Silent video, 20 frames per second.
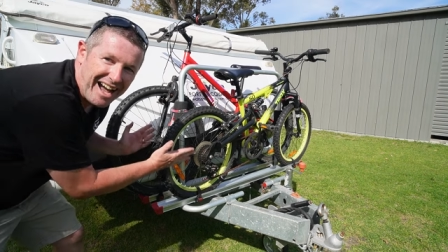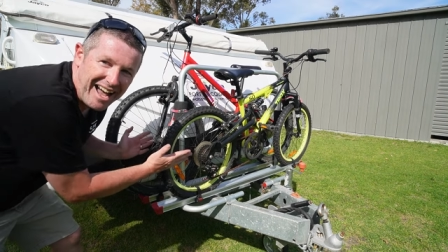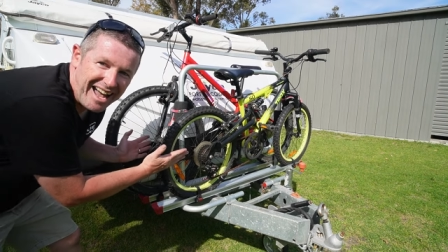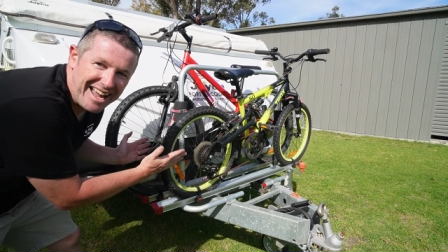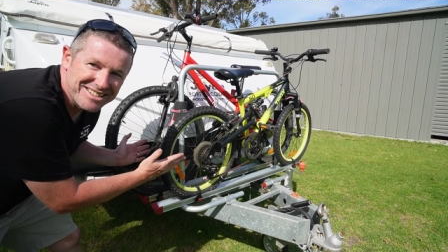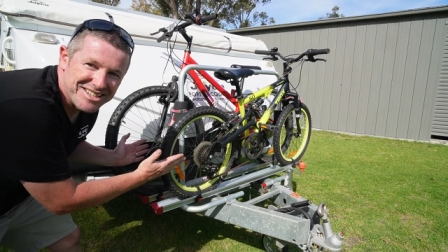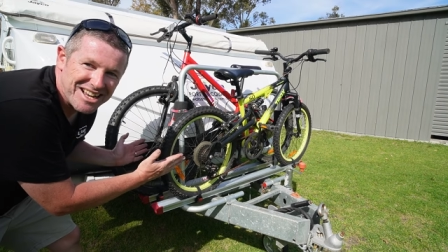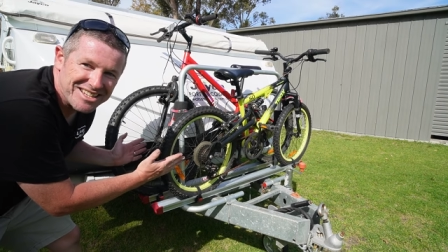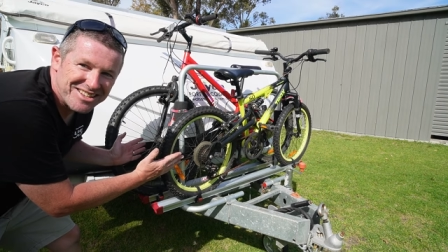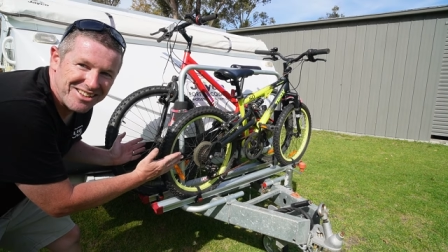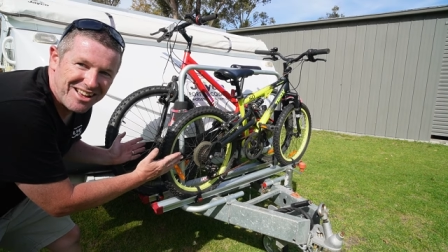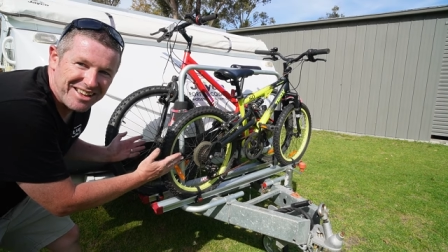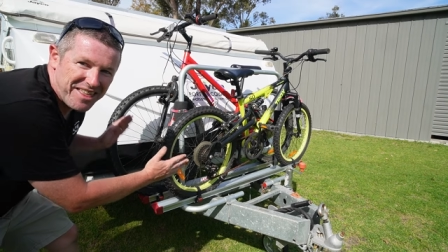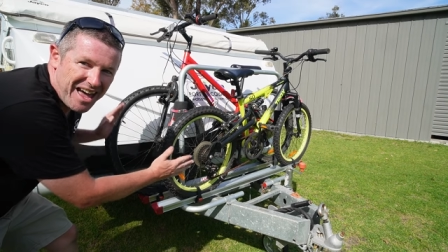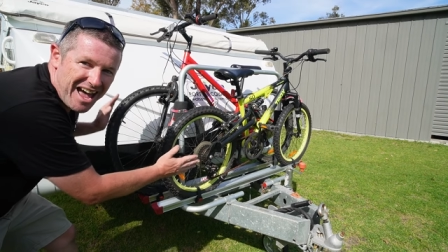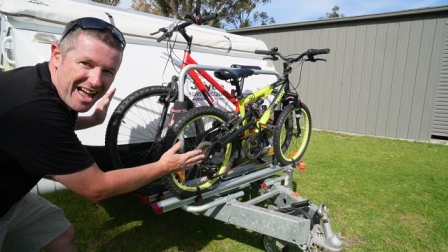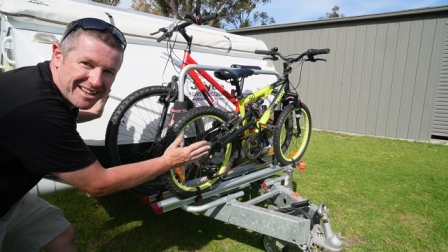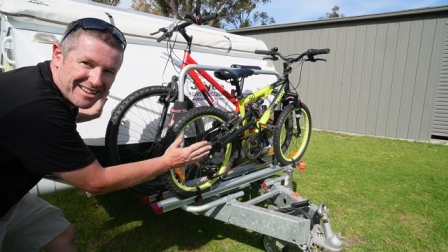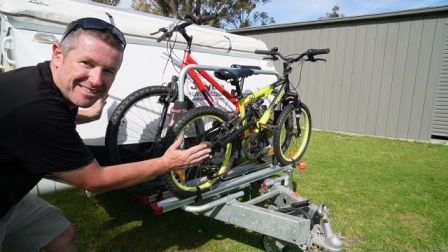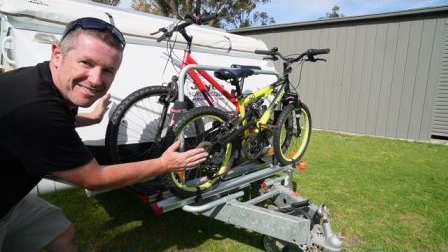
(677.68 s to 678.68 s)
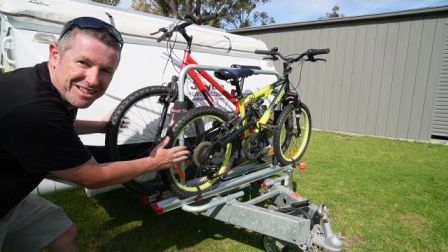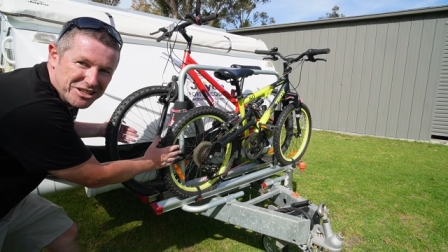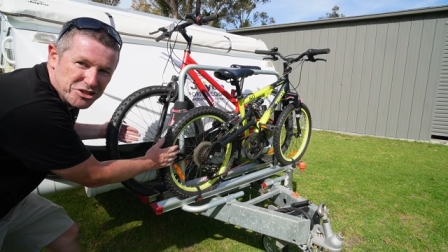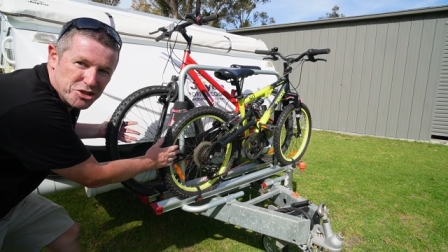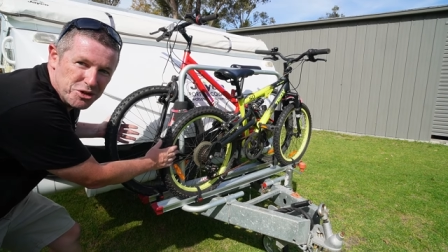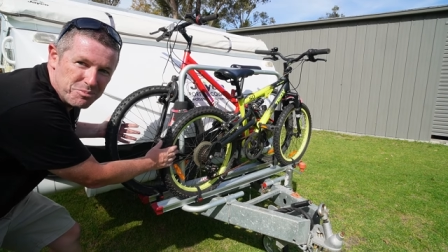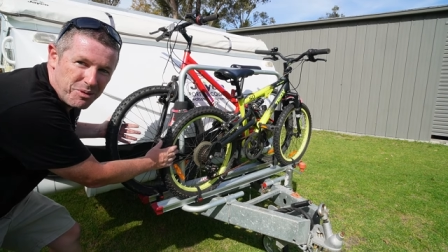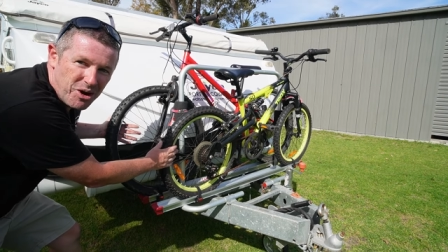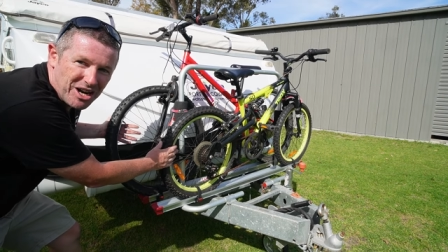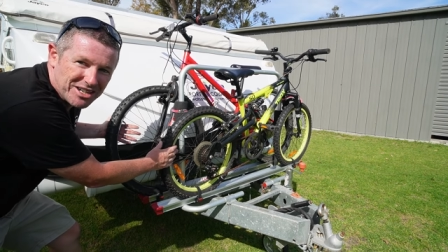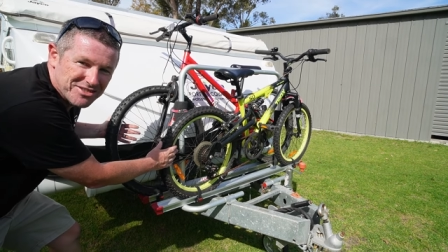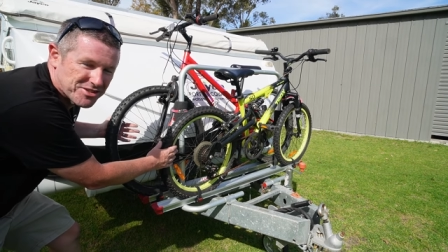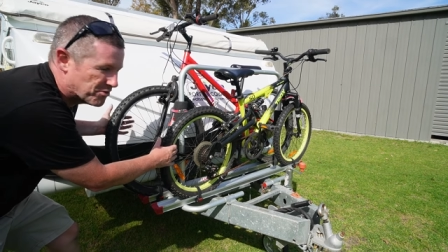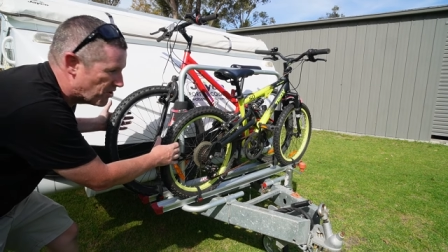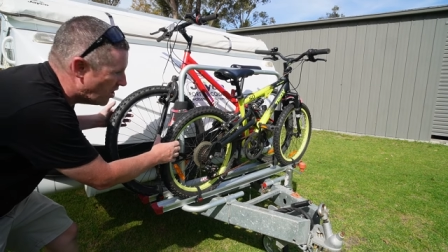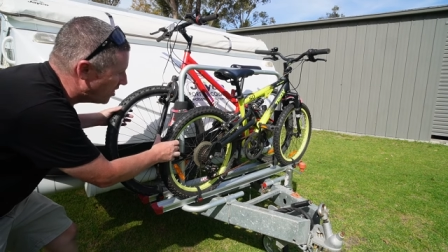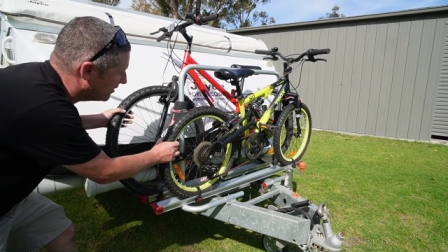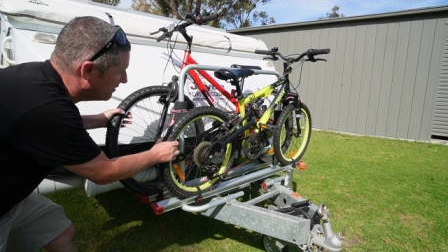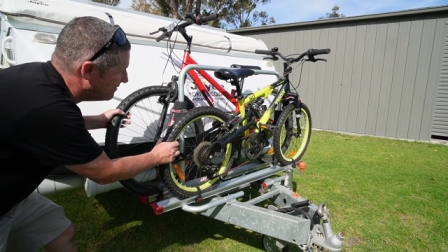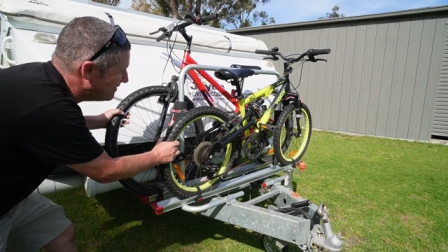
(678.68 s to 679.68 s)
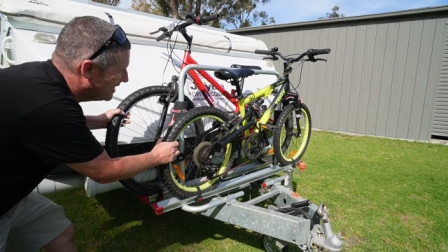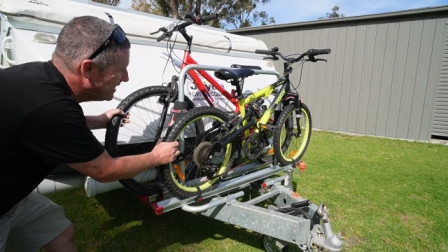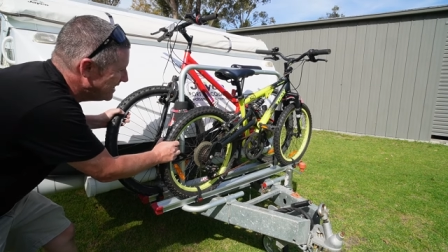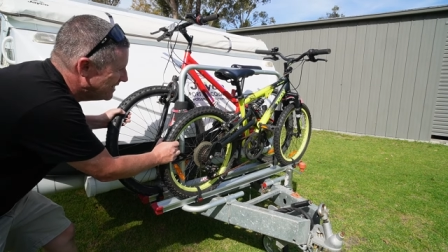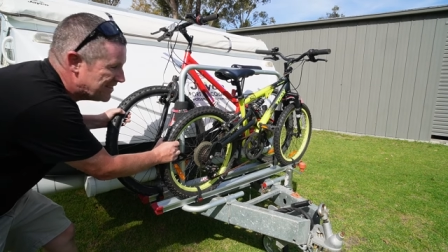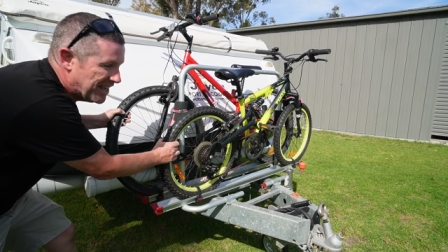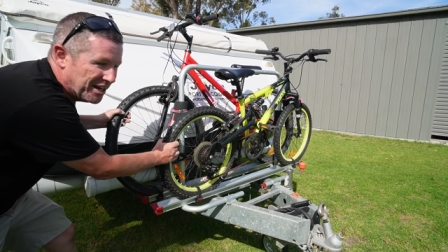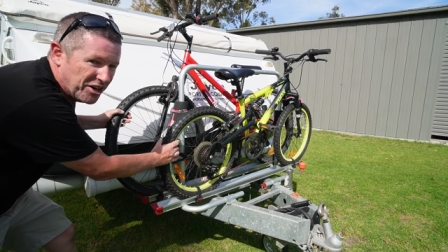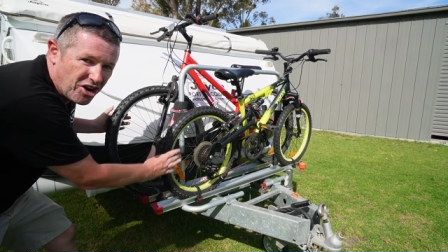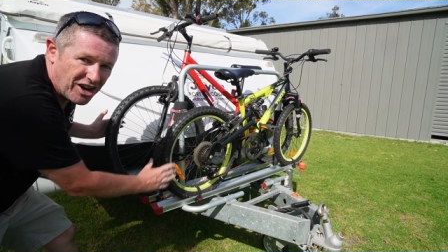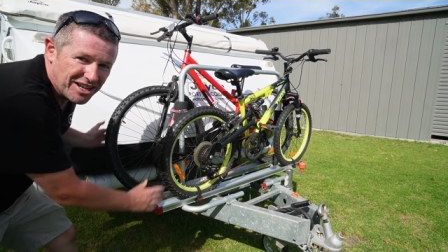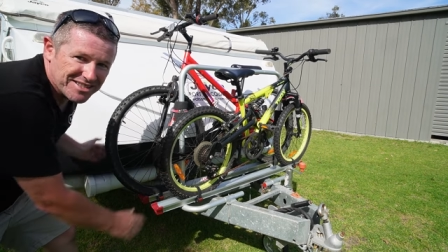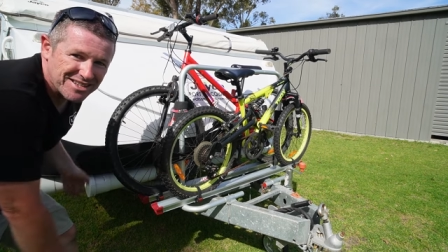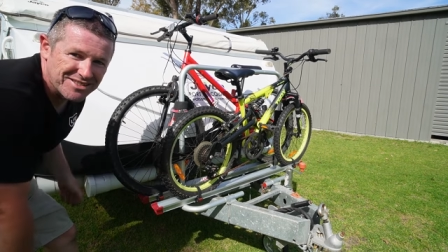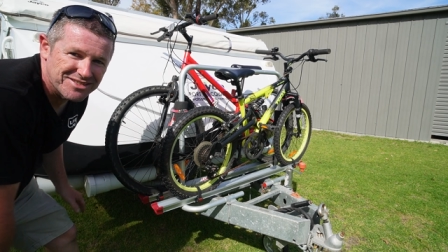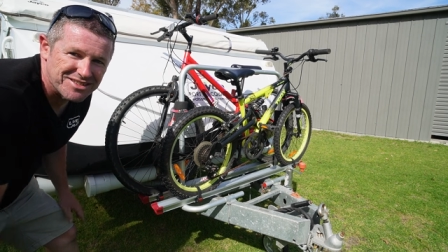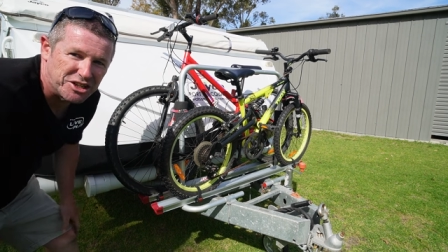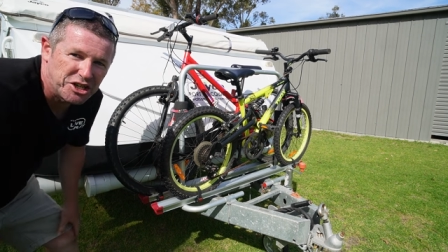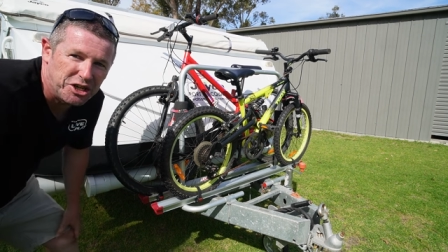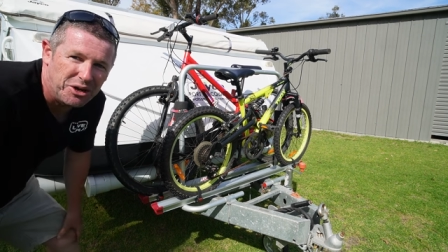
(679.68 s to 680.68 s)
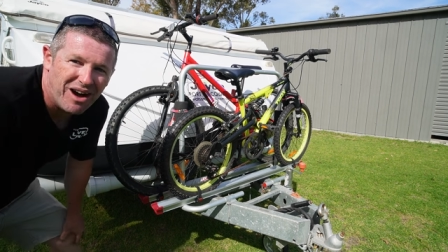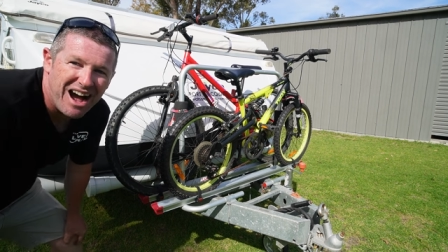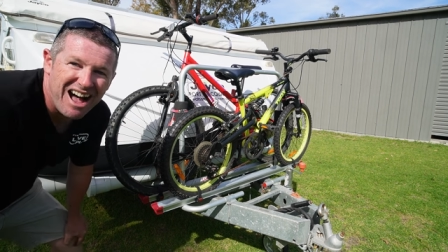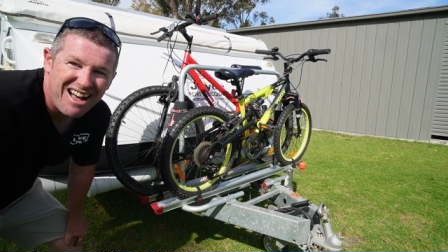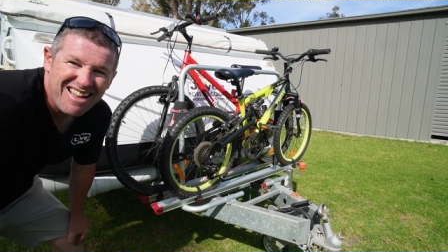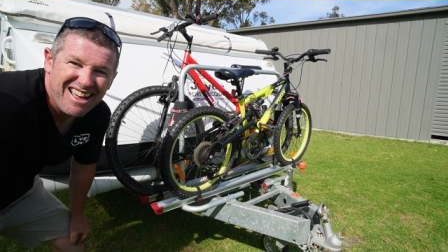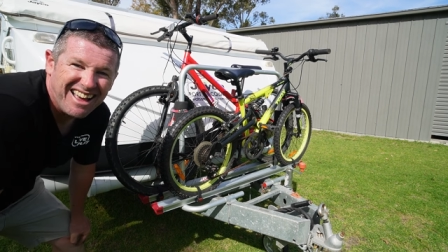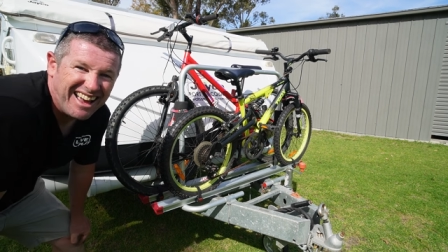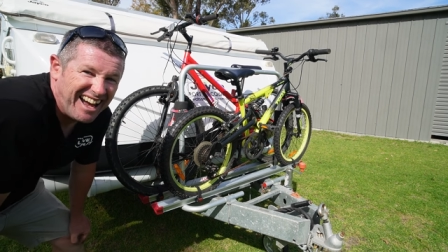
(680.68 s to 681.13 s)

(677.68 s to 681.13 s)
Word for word: And just like that, the two bikes are on, they're nice and secure,